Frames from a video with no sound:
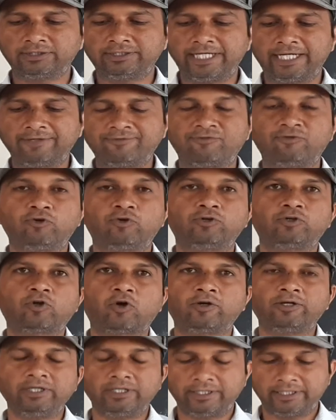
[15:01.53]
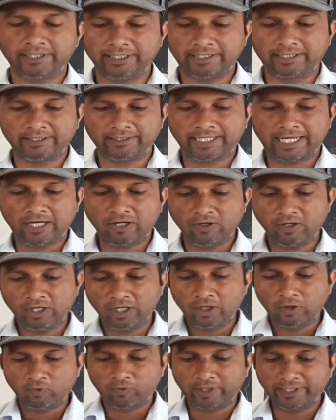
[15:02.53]
that float on it.
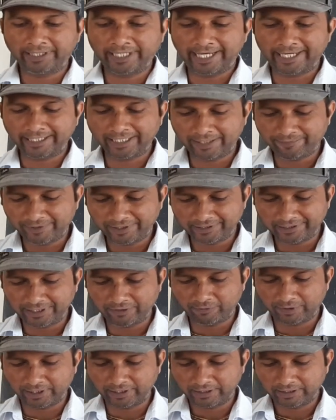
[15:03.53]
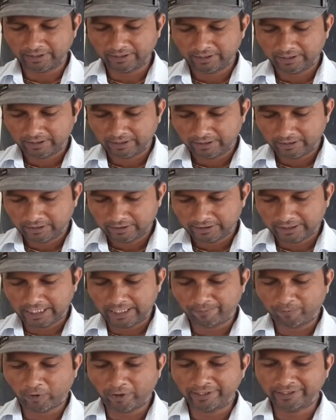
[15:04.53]
Now, one diagram is given,
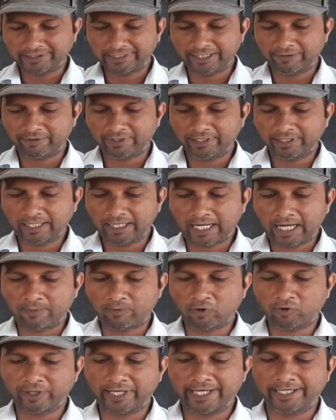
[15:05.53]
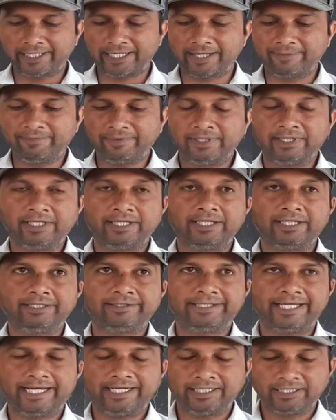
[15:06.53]
3.7 above diagram.
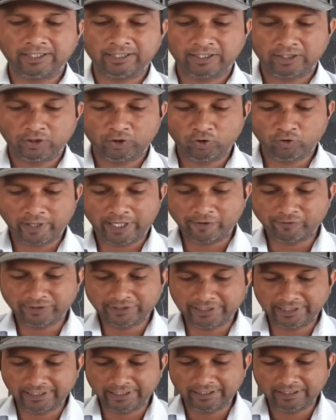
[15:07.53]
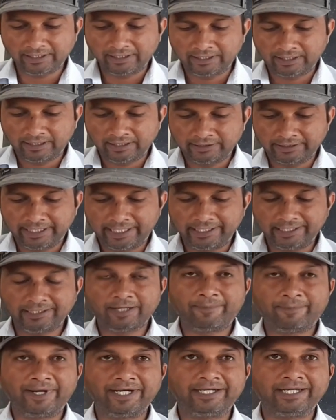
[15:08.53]
In that you have seen there
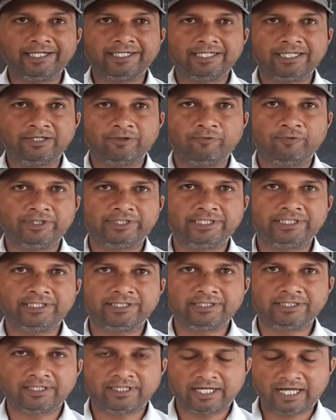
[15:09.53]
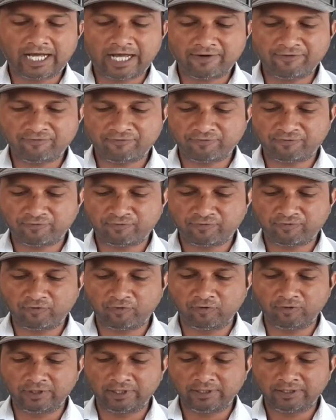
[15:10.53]
is a bucket which is half
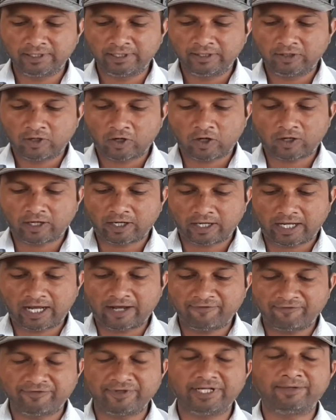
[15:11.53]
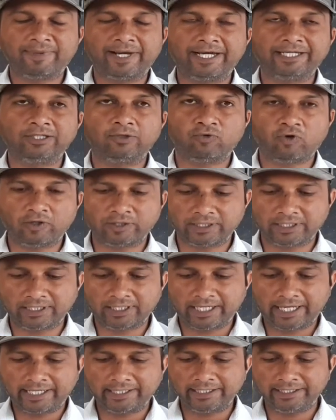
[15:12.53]
full or half filled by the water,
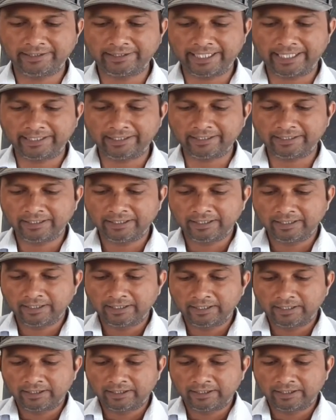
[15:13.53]
and in that